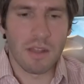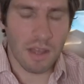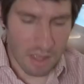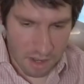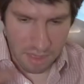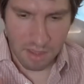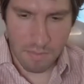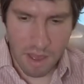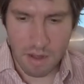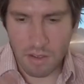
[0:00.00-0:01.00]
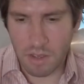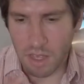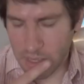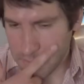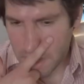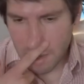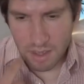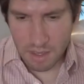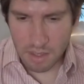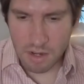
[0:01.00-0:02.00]
And I kind of think about it, okay,
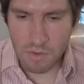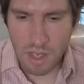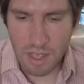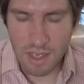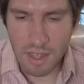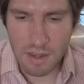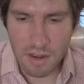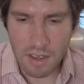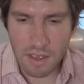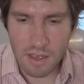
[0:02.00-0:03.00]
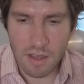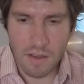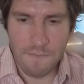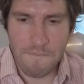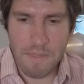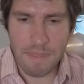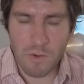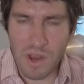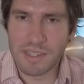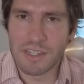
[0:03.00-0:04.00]
you know, and
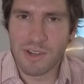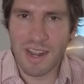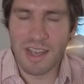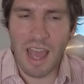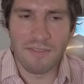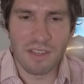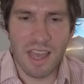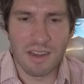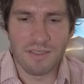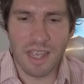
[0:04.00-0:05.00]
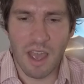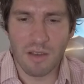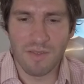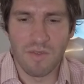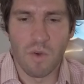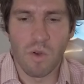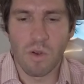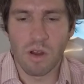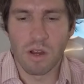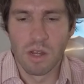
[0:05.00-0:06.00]
granted, you're going to have to kind of account
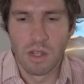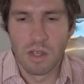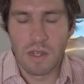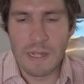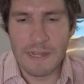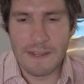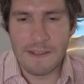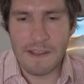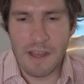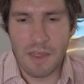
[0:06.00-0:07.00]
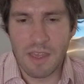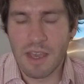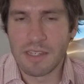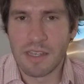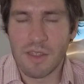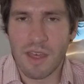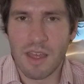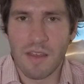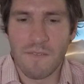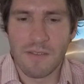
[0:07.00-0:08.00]
for uh, the idea
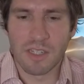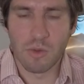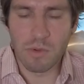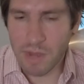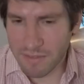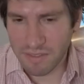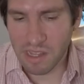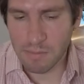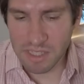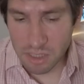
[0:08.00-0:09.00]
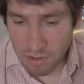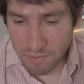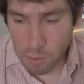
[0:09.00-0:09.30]
that someone might flub and so